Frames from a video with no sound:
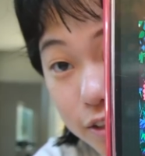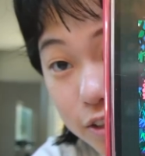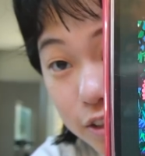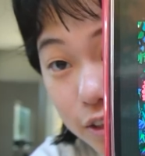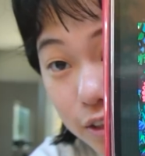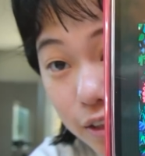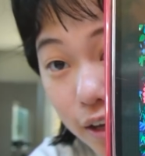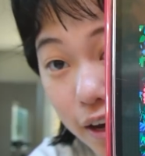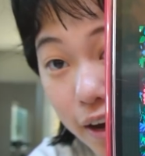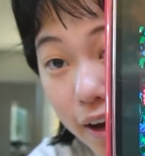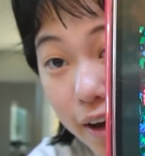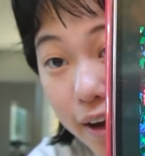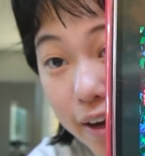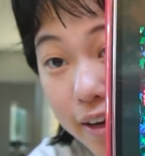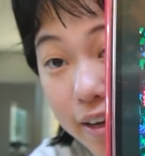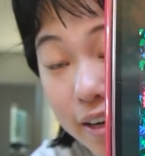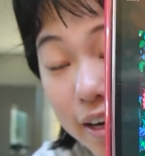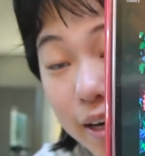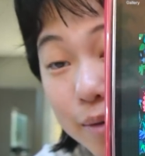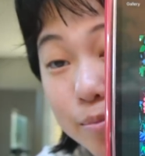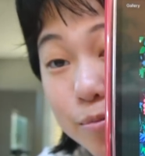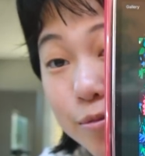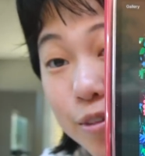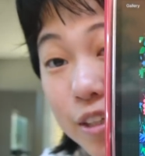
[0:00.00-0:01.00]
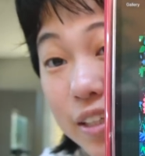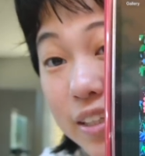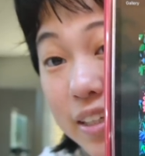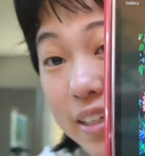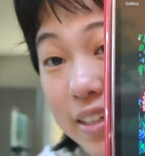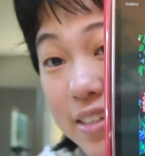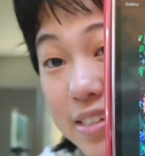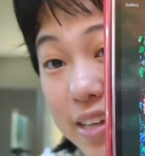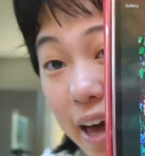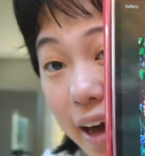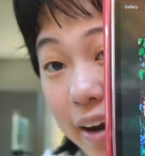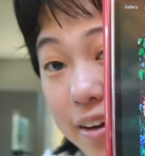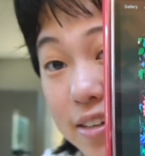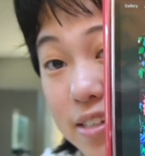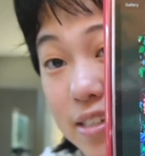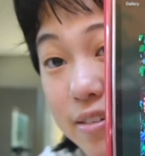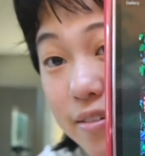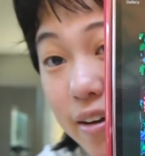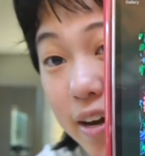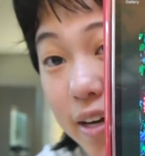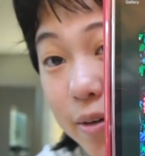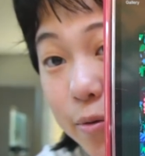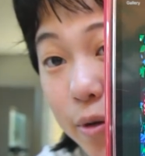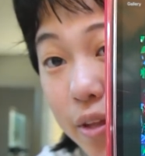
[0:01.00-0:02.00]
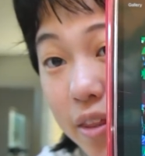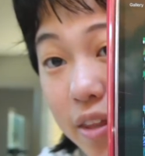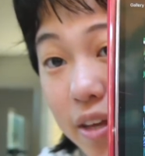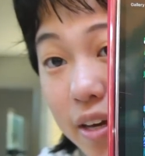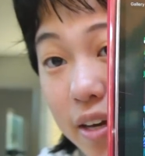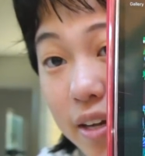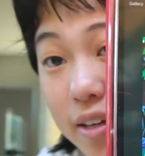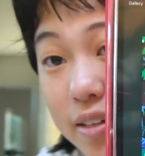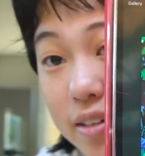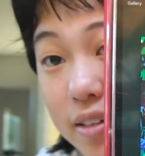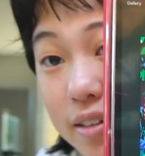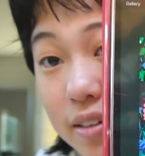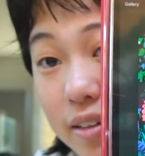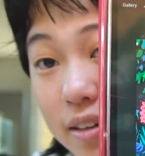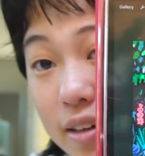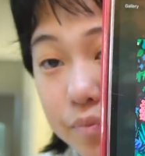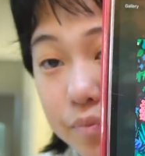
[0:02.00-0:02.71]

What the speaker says: July. I'm really satisfied with it.